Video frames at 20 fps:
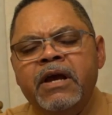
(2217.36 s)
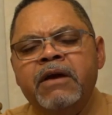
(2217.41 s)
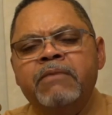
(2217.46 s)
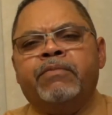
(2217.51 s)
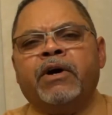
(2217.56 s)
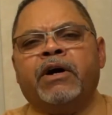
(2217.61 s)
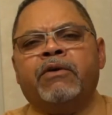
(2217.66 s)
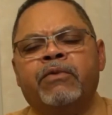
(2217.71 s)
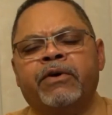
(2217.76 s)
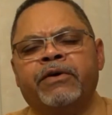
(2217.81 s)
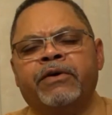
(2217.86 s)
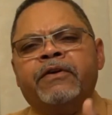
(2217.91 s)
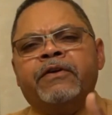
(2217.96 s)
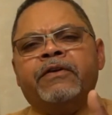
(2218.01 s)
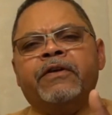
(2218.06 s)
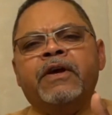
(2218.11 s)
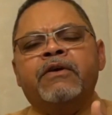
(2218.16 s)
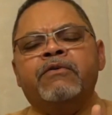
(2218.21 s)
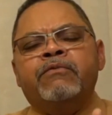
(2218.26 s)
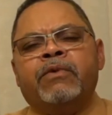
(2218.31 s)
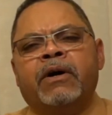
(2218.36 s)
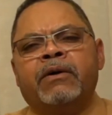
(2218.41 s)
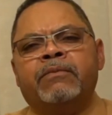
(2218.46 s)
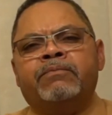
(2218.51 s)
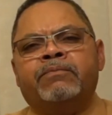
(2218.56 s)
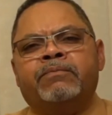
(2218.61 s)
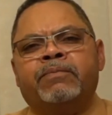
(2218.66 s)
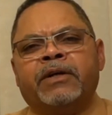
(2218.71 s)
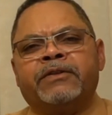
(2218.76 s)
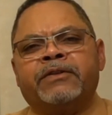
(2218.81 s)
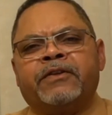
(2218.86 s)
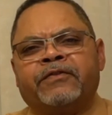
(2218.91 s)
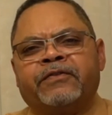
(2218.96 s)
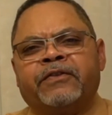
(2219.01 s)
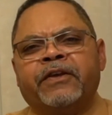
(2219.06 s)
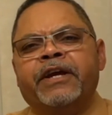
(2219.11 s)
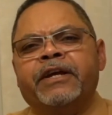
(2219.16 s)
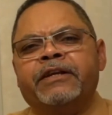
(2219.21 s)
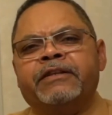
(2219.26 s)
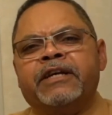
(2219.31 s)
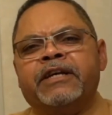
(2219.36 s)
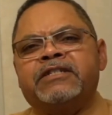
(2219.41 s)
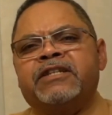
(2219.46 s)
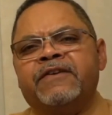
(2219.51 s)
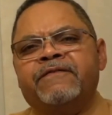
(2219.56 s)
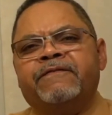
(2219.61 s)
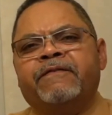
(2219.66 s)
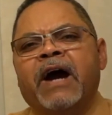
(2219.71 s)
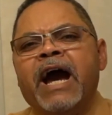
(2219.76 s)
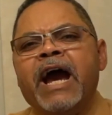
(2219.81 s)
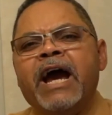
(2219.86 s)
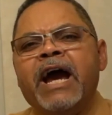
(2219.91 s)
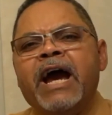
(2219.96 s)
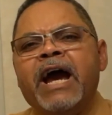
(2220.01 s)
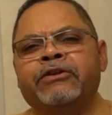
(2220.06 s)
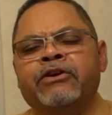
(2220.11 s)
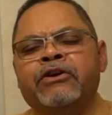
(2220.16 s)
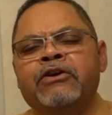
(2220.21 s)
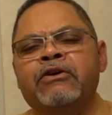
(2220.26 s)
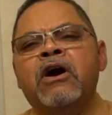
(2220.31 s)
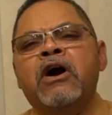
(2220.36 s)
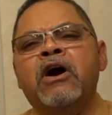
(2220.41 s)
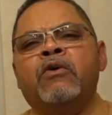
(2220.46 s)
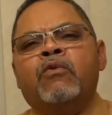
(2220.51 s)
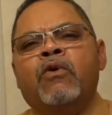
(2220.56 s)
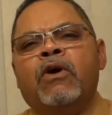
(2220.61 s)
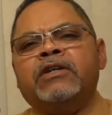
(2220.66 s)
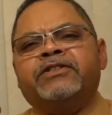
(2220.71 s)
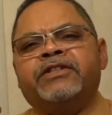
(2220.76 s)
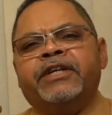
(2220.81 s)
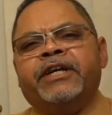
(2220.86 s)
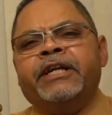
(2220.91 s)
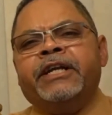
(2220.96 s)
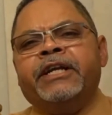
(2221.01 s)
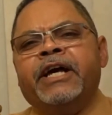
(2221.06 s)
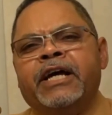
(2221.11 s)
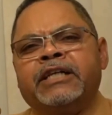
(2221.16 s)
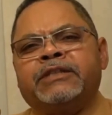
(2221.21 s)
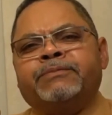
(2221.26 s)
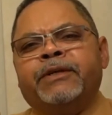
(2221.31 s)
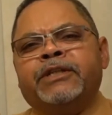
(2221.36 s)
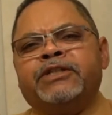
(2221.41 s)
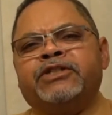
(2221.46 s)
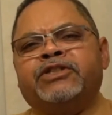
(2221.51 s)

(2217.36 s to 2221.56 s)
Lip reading: But the thing that's dividing you, once it has been